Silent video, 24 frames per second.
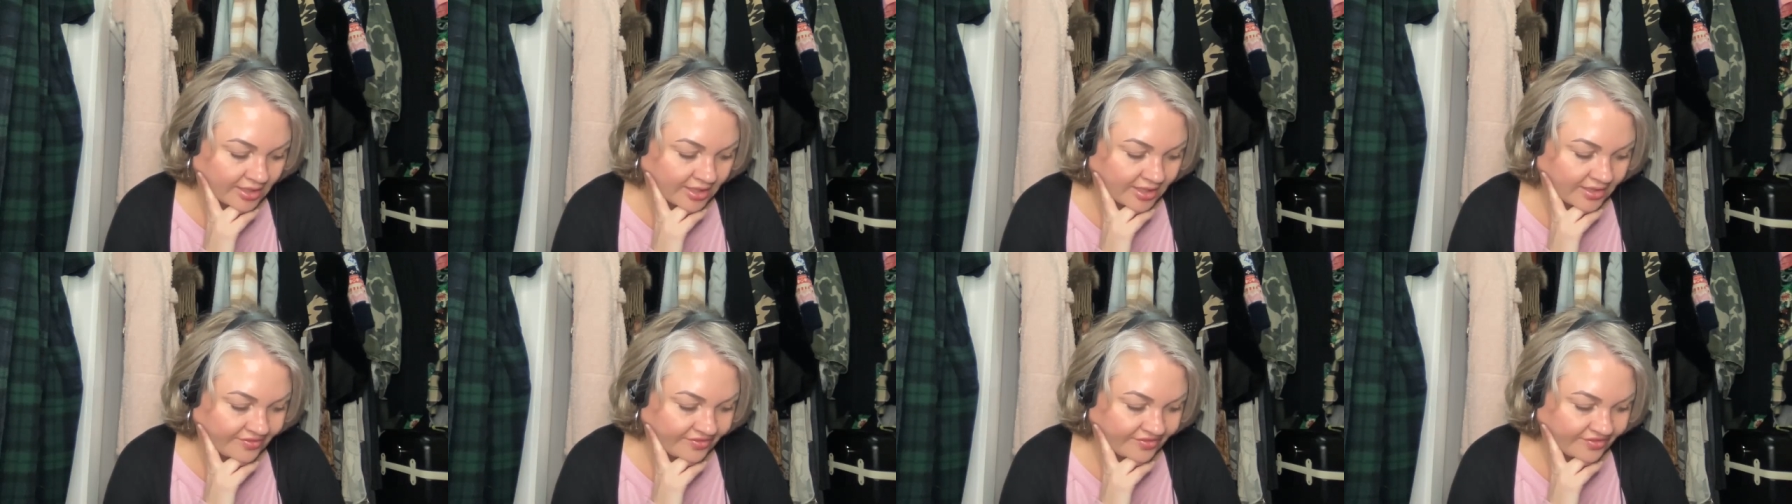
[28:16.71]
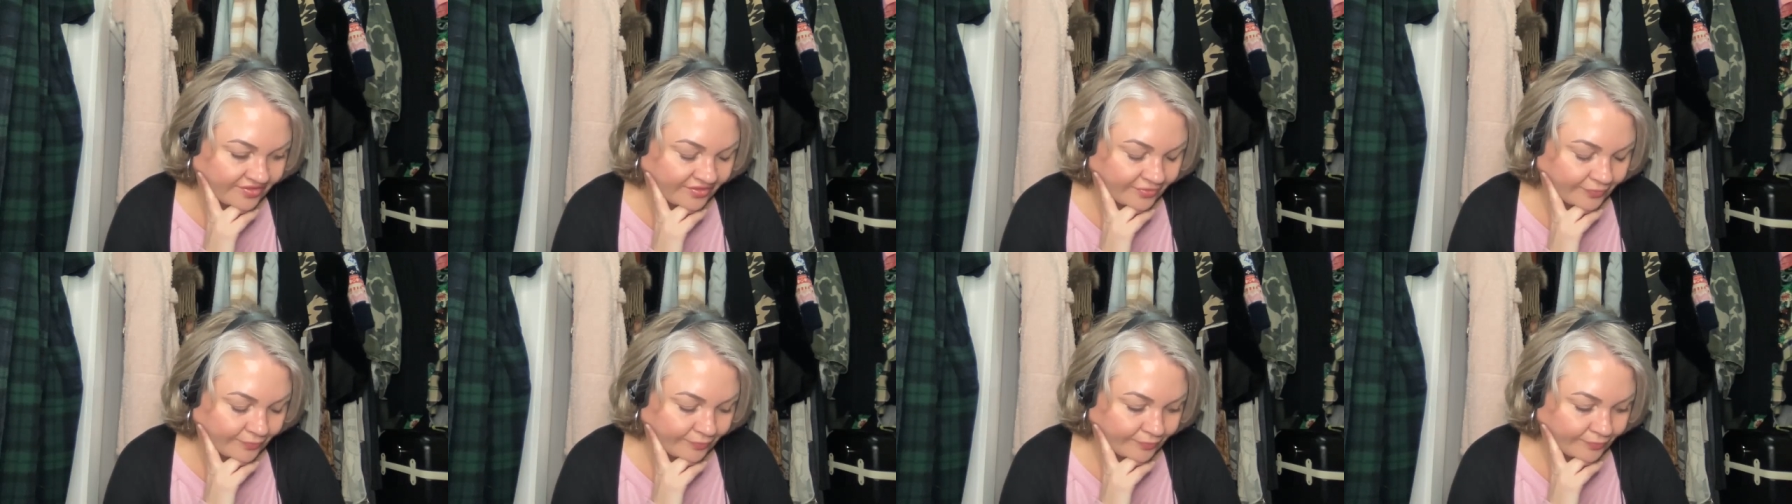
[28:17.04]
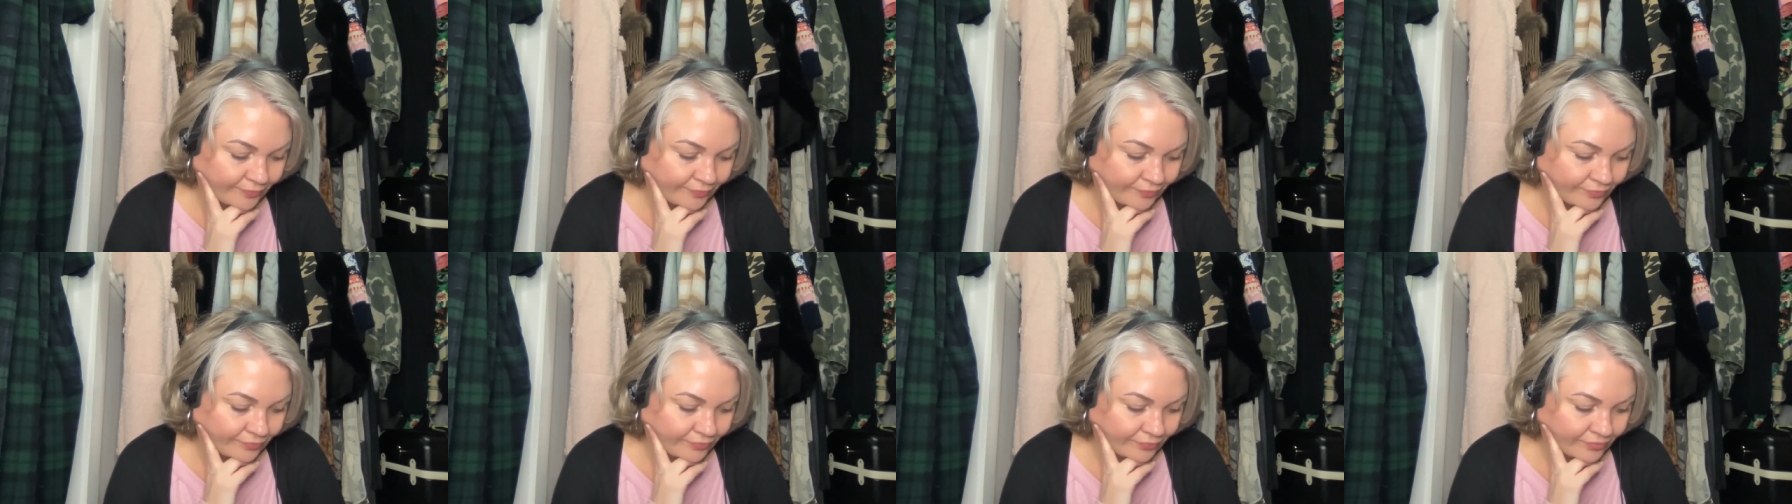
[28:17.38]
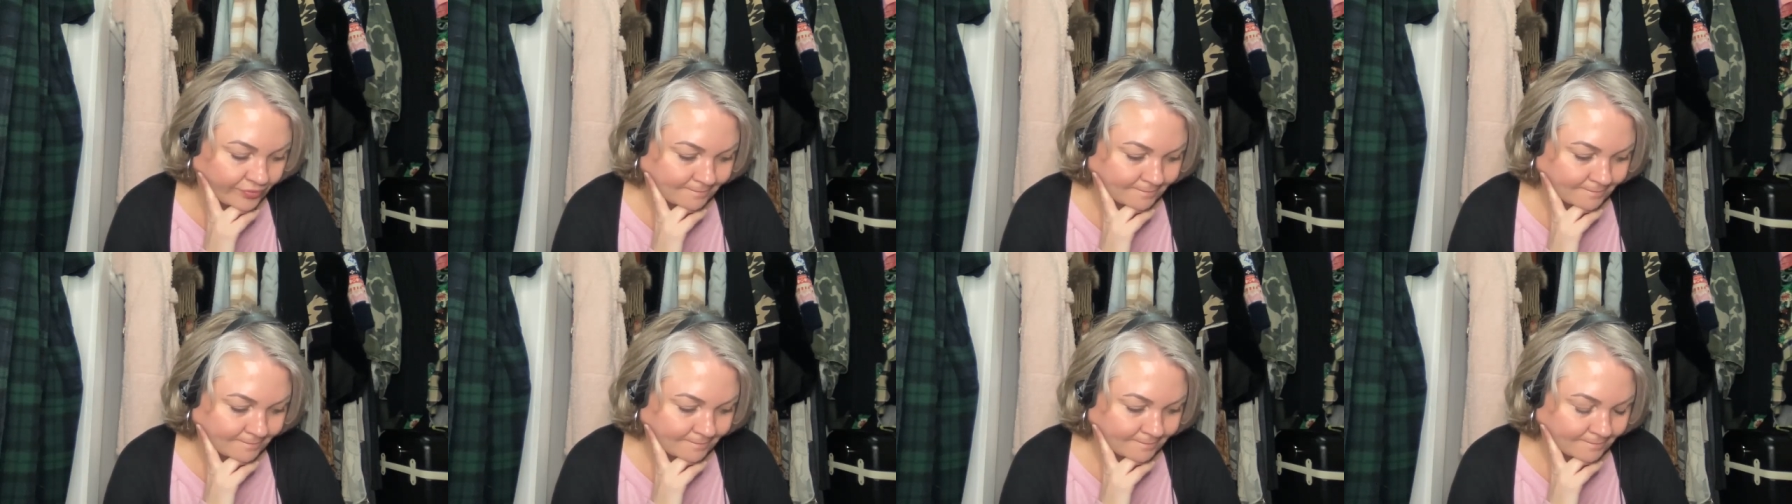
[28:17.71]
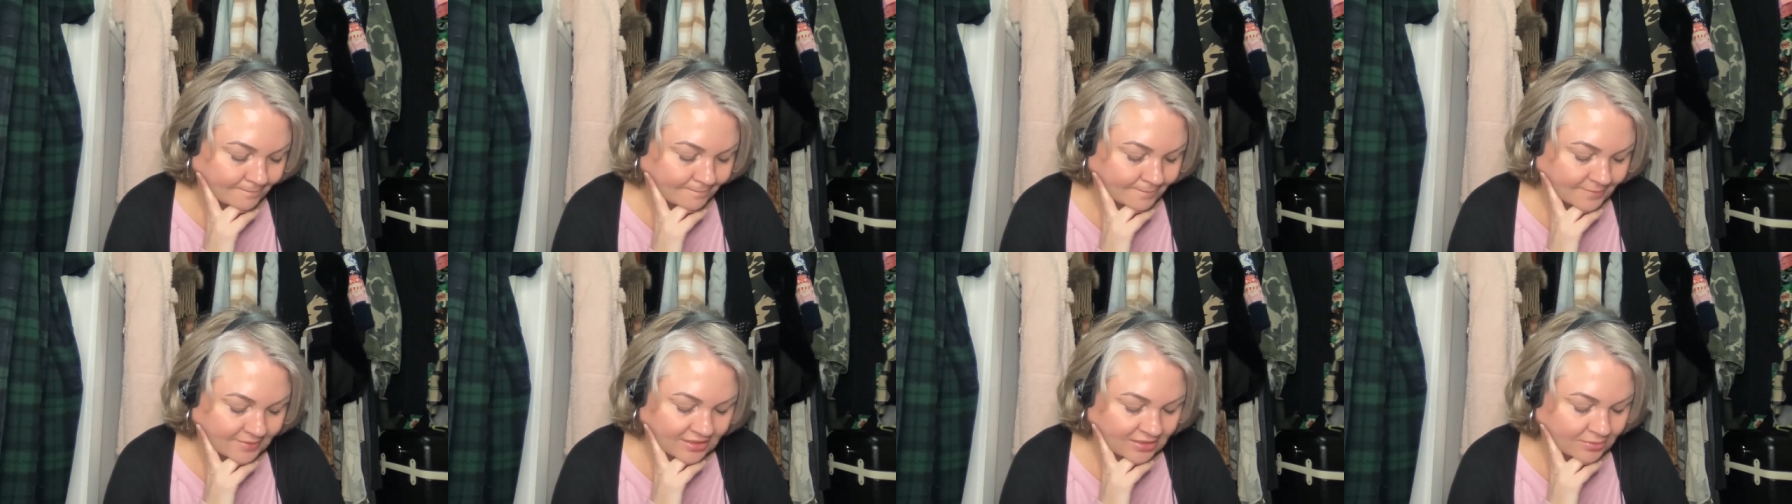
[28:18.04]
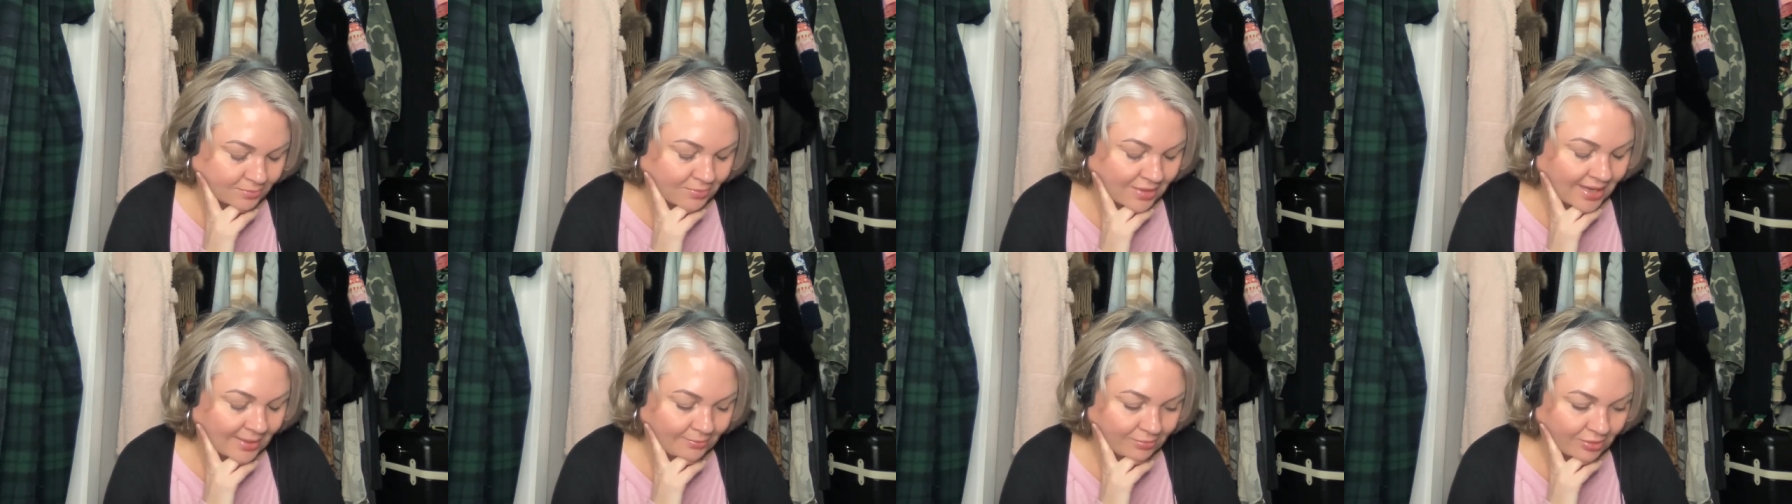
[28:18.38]
enough.
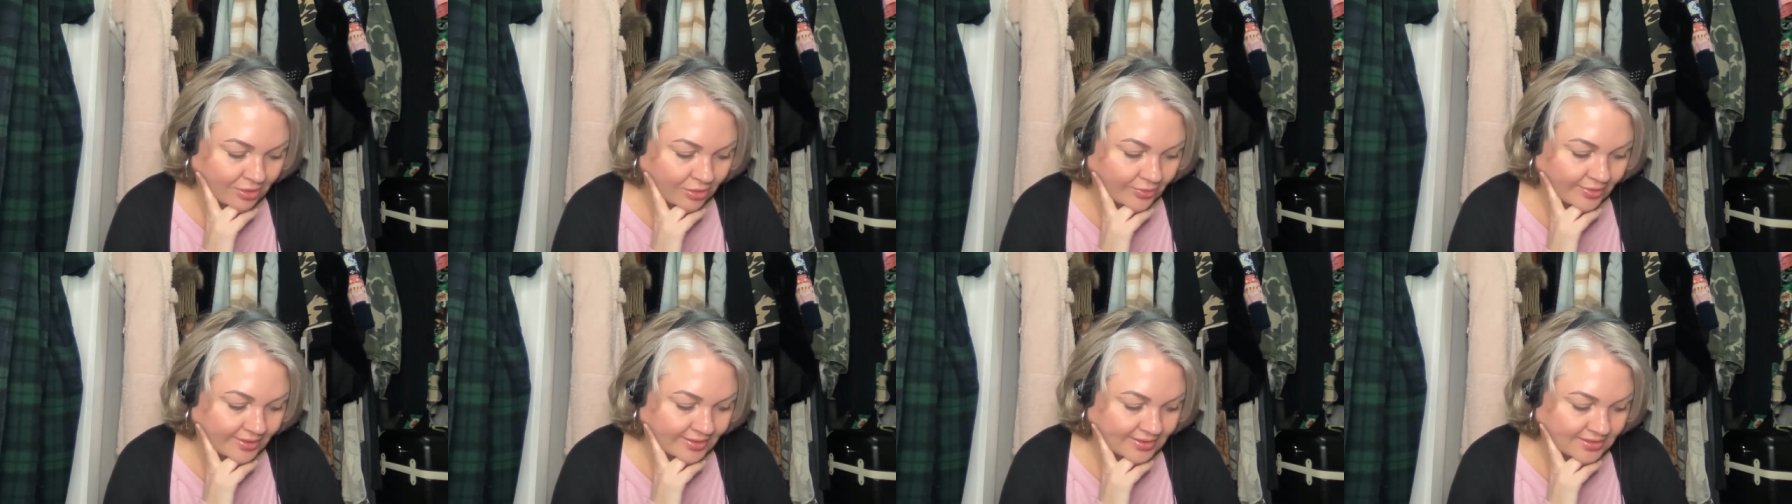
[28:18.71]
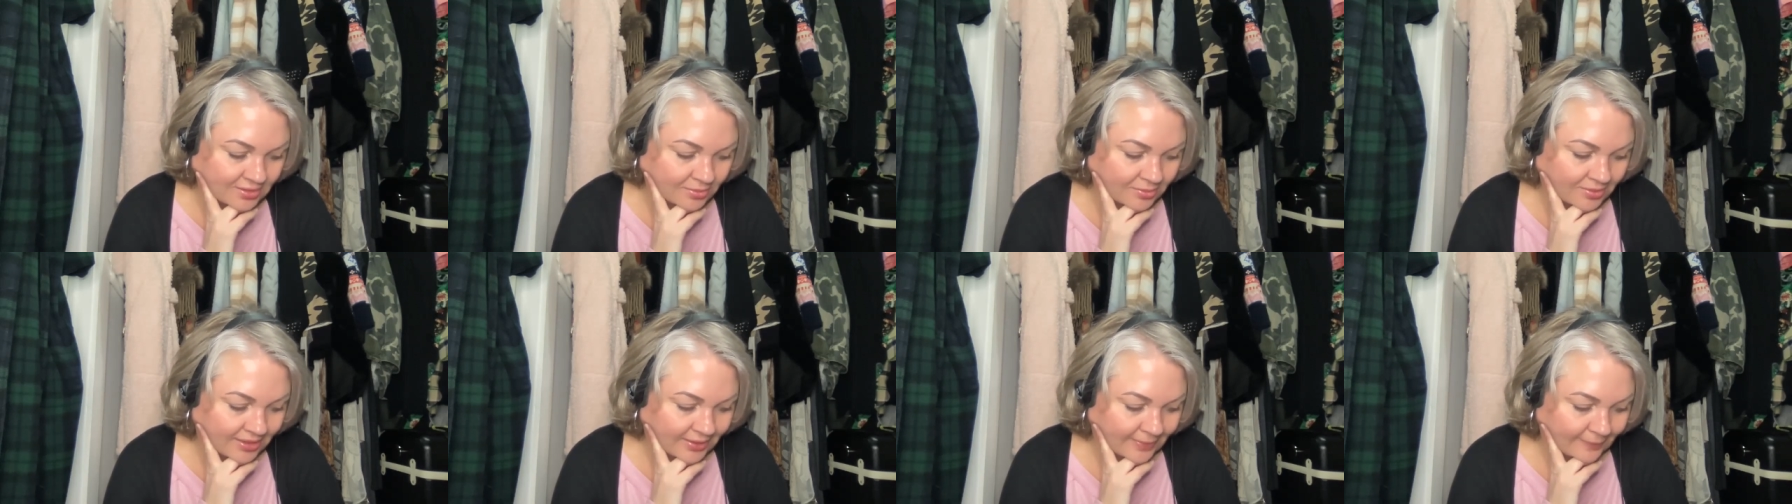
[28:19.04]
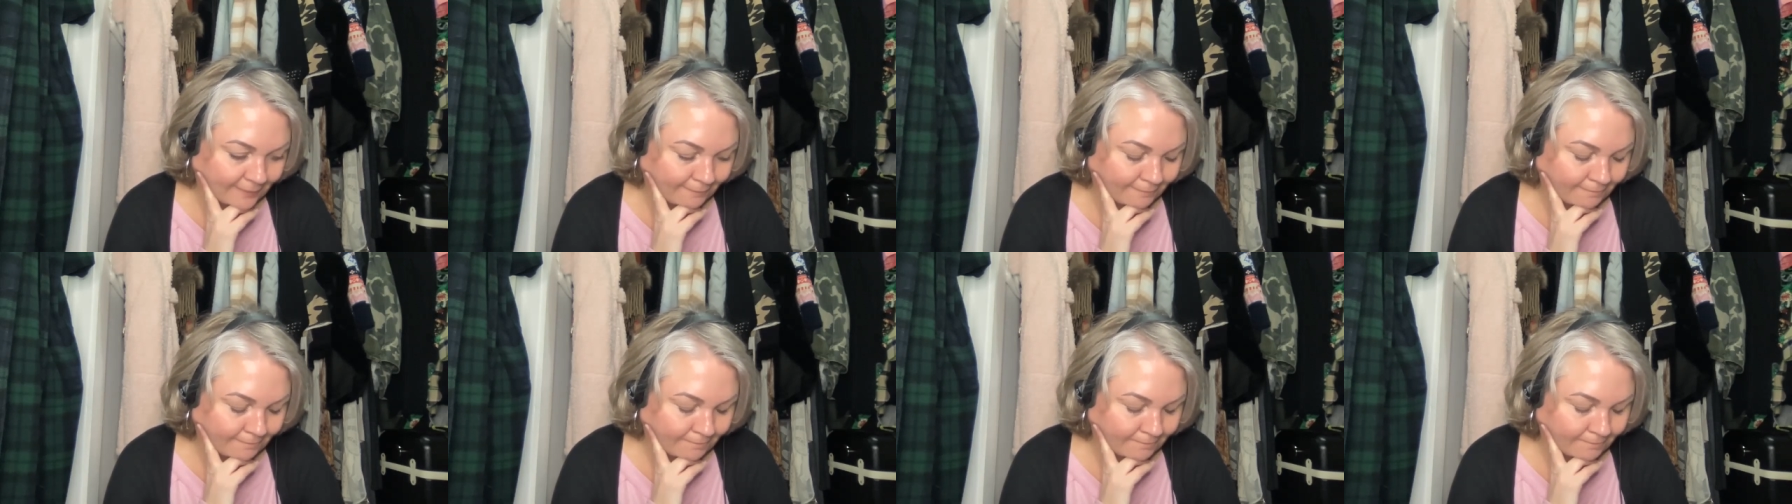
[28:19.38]
It's mind-blowing to me.